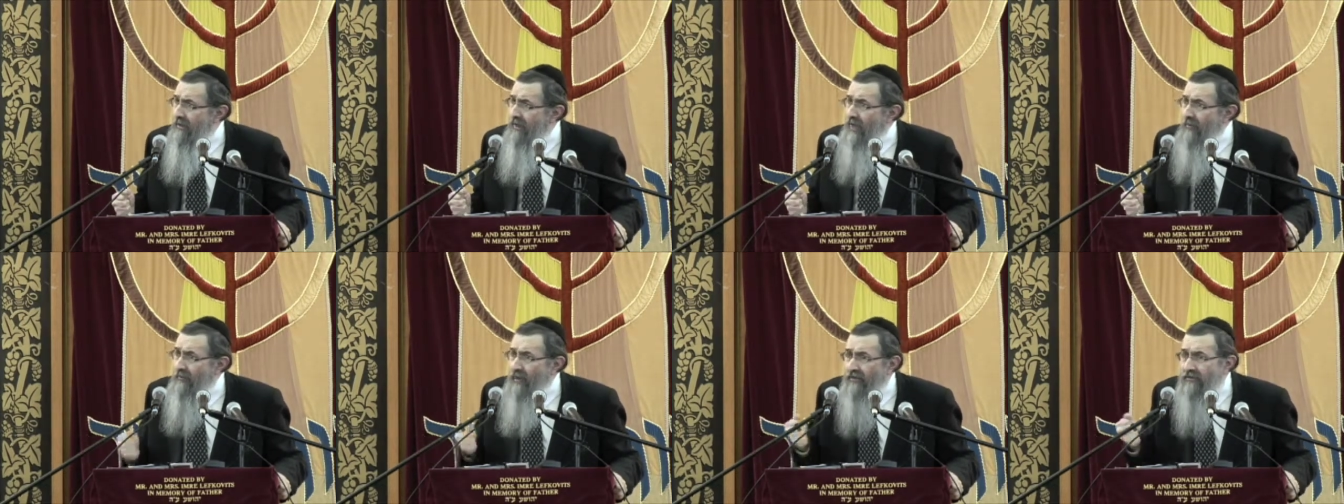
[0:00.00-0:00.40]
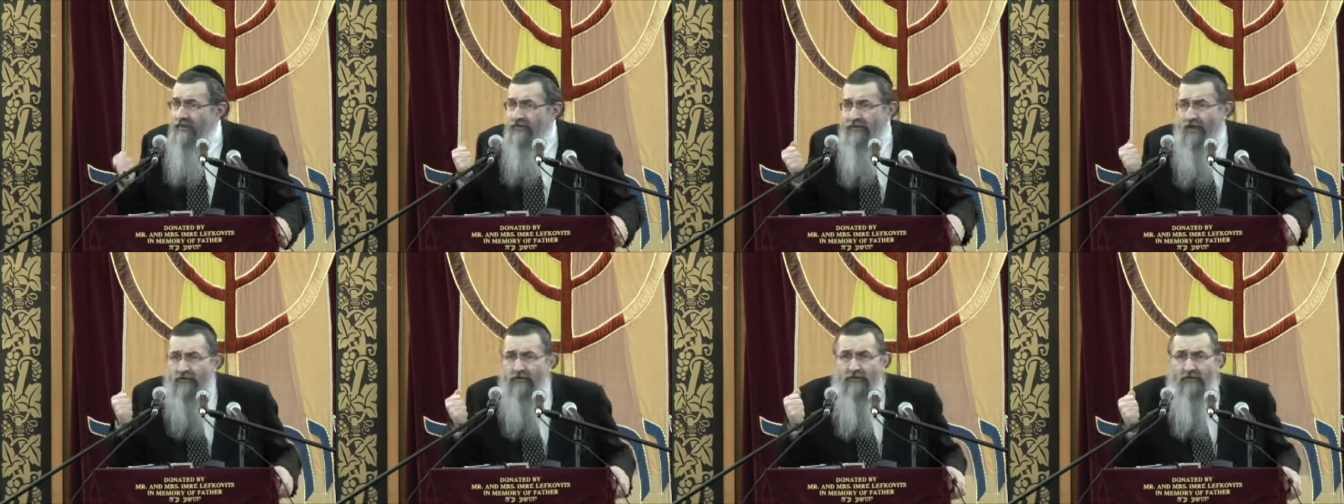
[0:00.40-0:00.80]
I'm going to
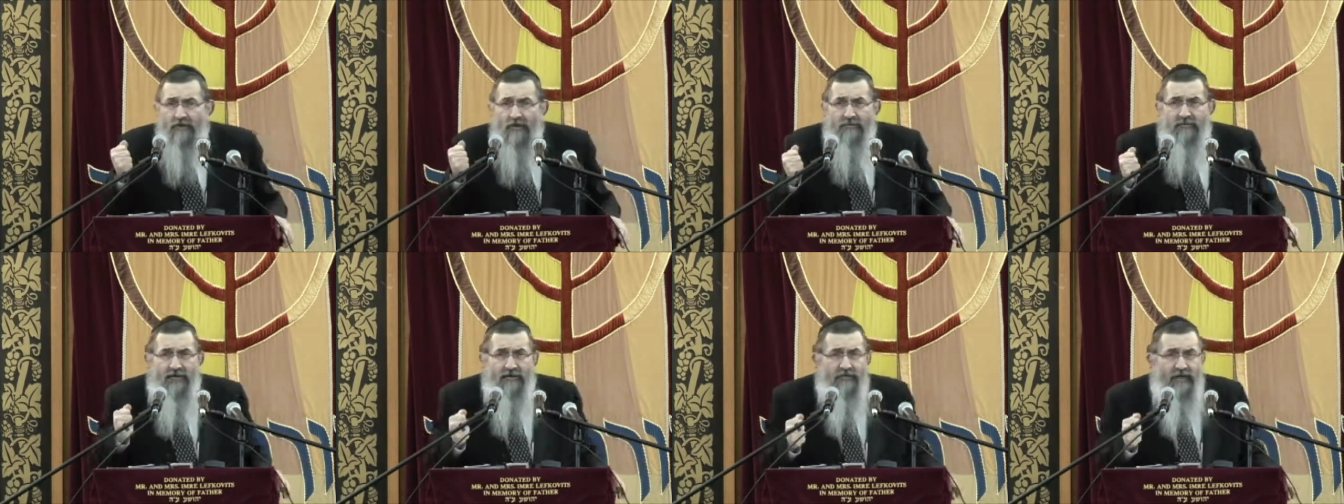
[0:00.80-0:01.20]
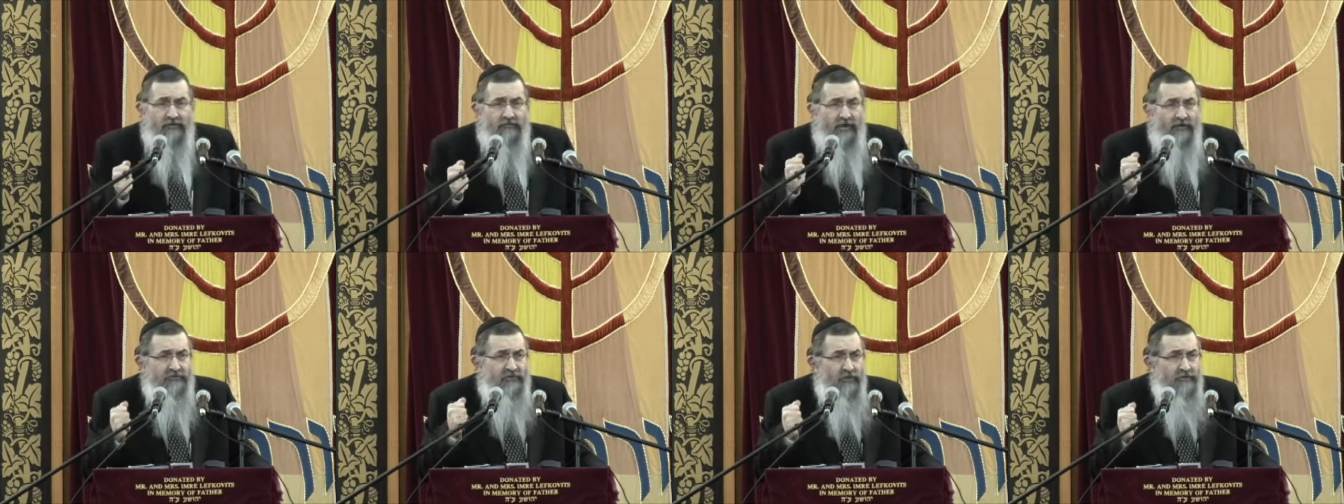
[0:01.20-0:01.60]
tell you something that
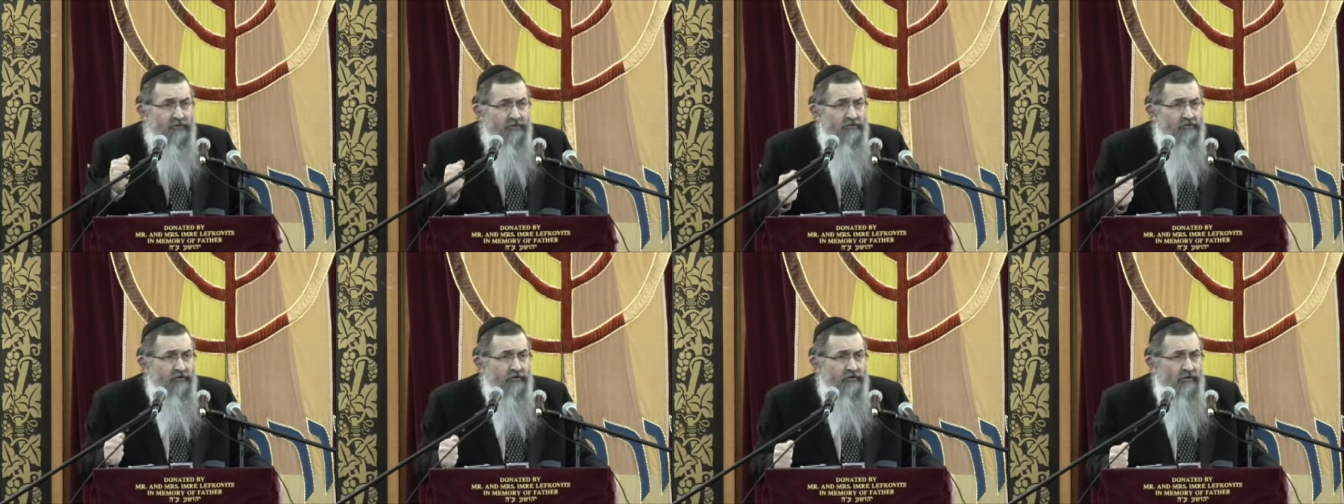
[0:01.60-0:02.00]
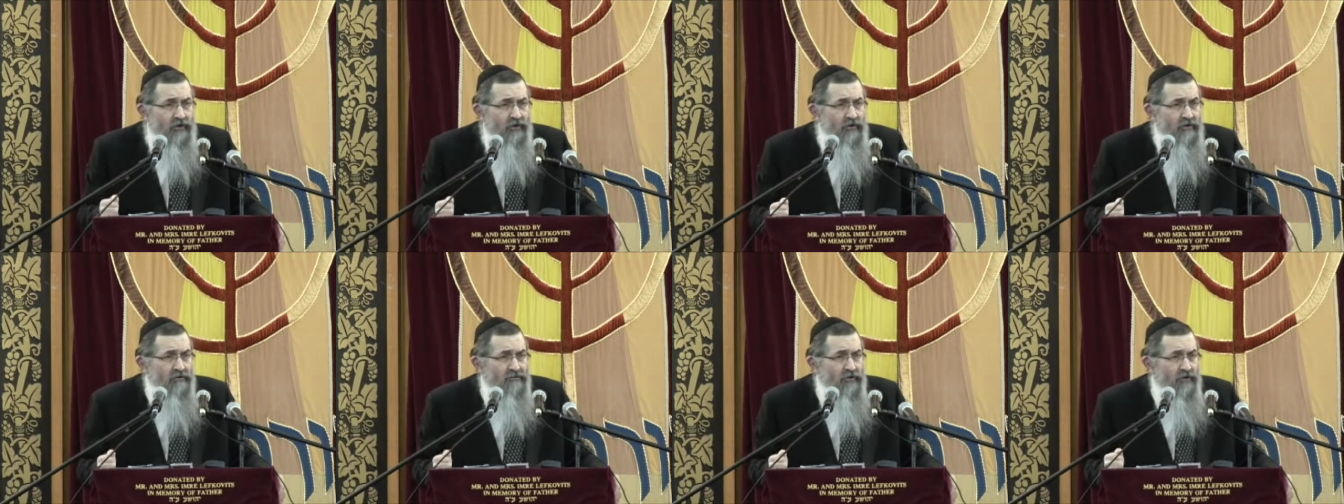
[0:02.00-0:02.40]
Rav Hutner Zechron
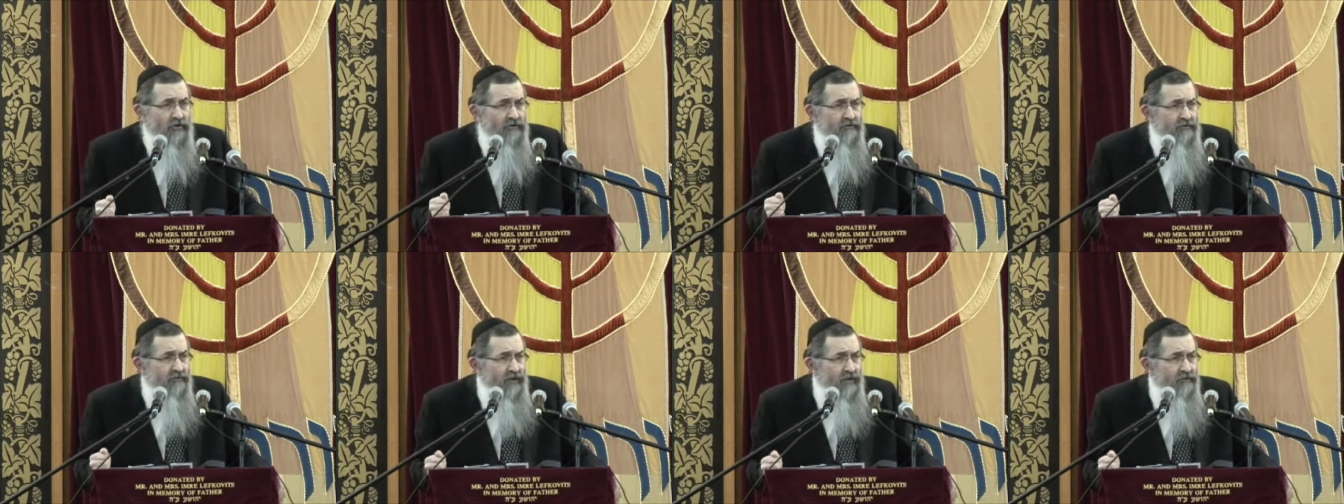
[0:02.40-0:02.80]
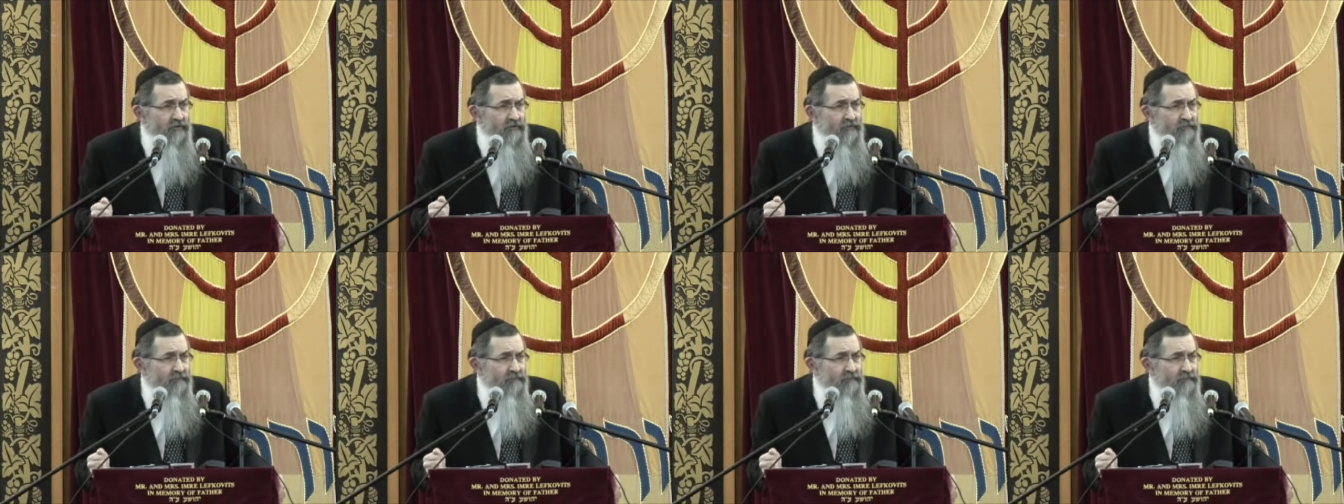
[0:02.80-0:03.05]
Livracha said.